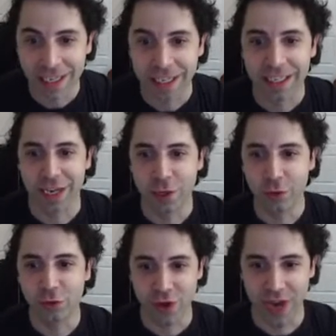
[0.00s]
Can you
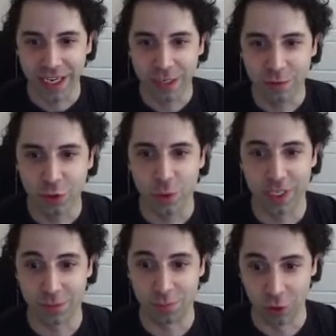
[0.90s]
drag him so he's
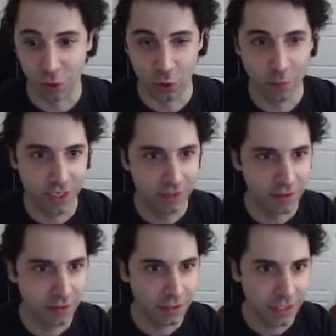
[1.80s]
below me?
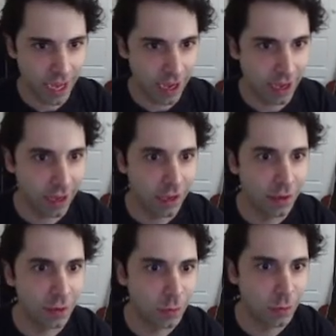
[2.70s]
Yeah,
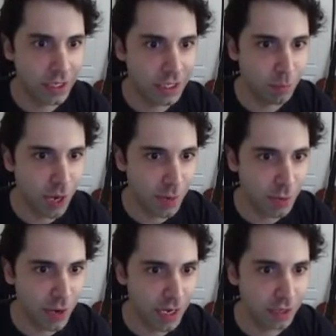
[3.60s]
look at the puppy
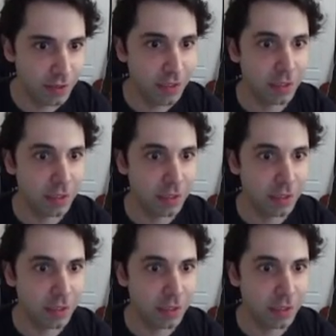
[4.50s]
right here.